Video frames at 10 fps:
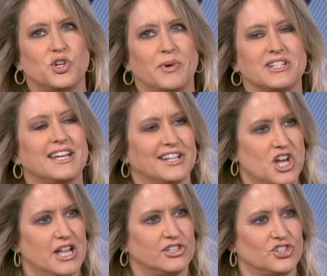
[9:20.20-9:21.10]
you about
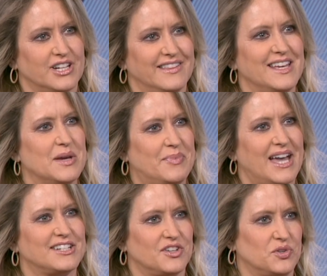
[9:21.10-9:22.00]
technology and the
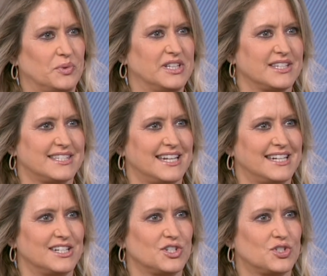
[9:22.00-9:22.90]
impact on the real estate
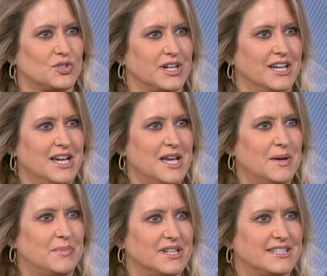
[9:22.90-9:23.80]
industry,
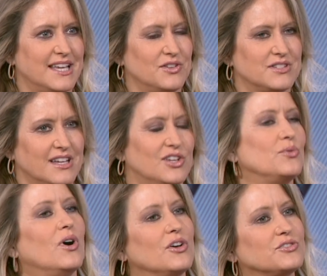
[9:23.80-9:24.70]
but it sounds like
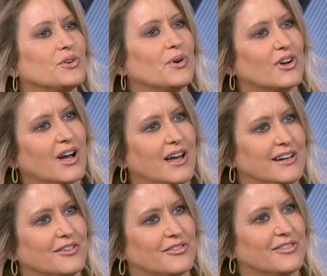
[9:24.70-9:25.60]
you also are
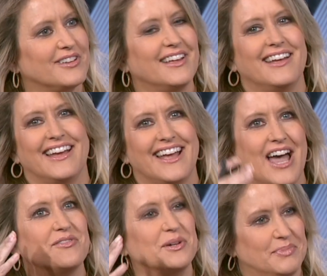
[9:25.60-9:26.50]
kind of
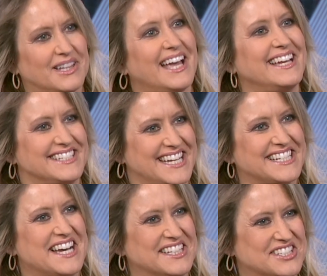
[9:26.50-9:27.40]
having a play in
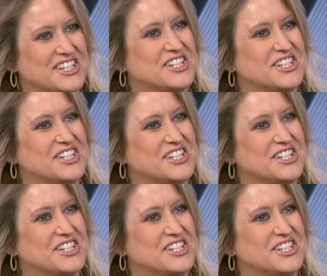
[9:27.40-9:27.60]
technology